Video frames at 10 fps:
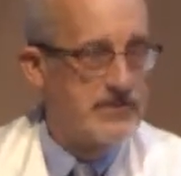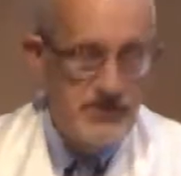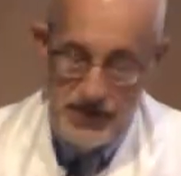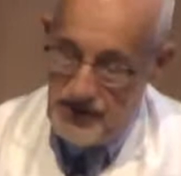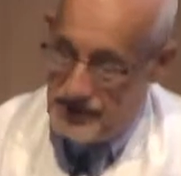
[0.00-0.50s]

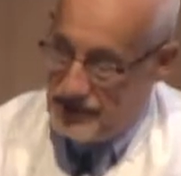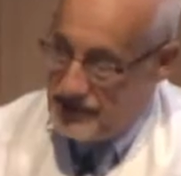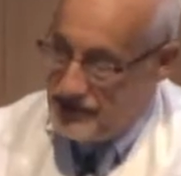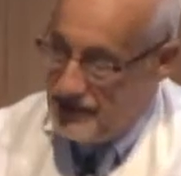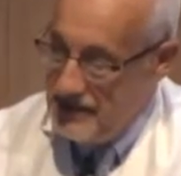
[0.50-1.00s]
Jesus.
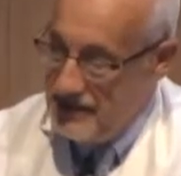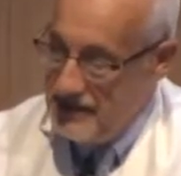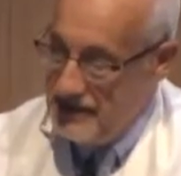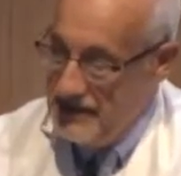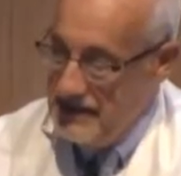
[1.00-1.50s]

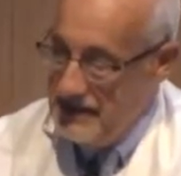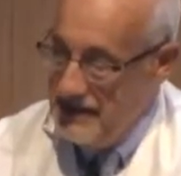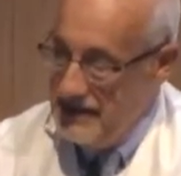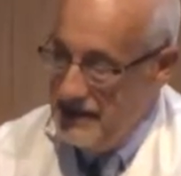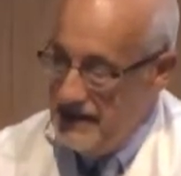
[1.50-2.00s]

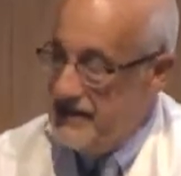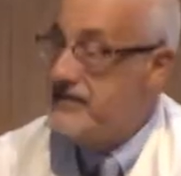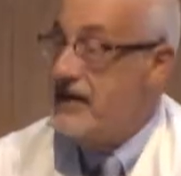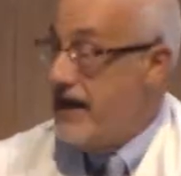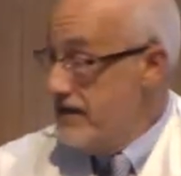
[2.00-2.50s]
It's
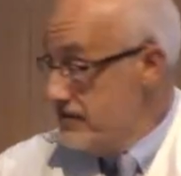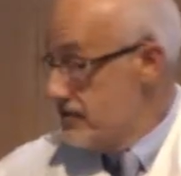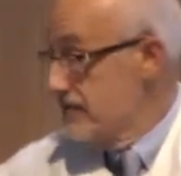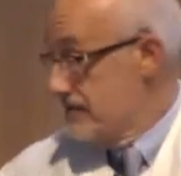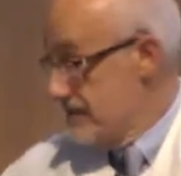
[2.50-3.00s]
an
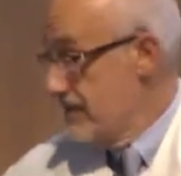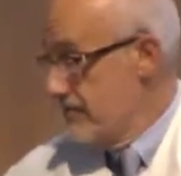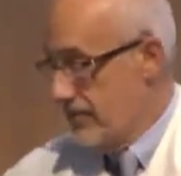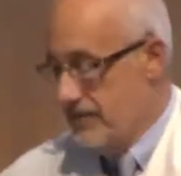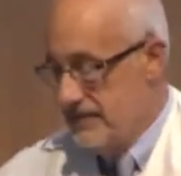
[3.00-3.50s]
ancient symbol.